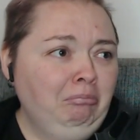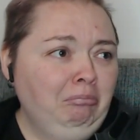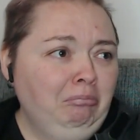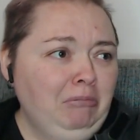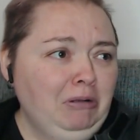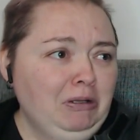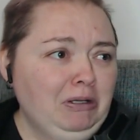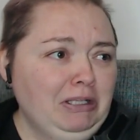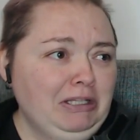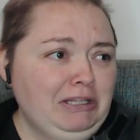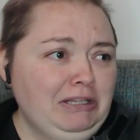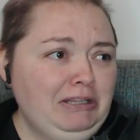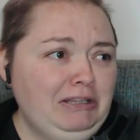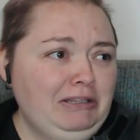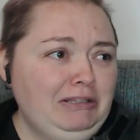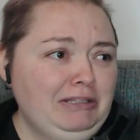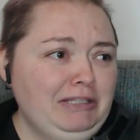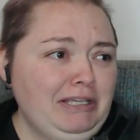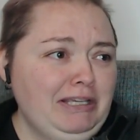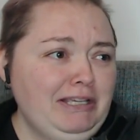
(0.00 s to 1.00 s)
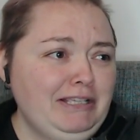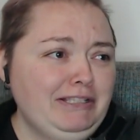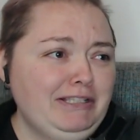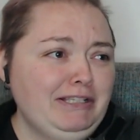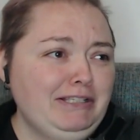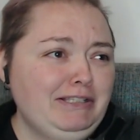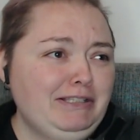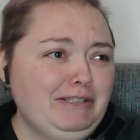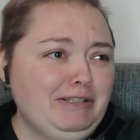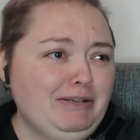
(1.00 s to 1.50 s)
Look at this,
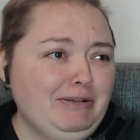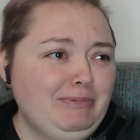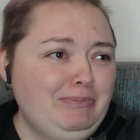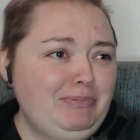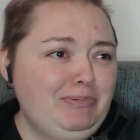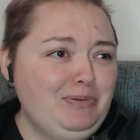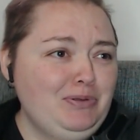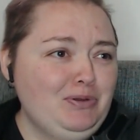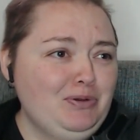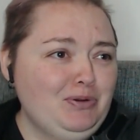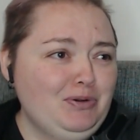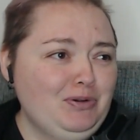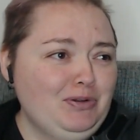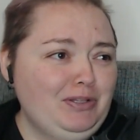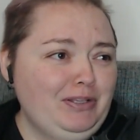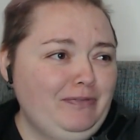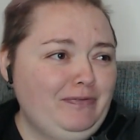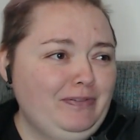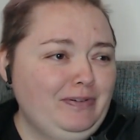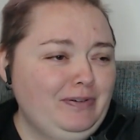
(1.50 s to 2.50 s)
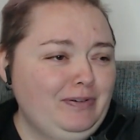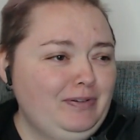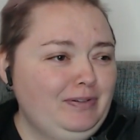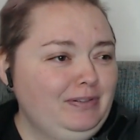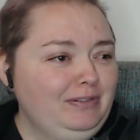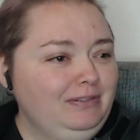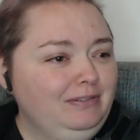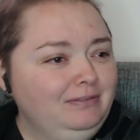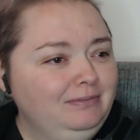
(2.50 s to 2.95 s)
is so beautiful.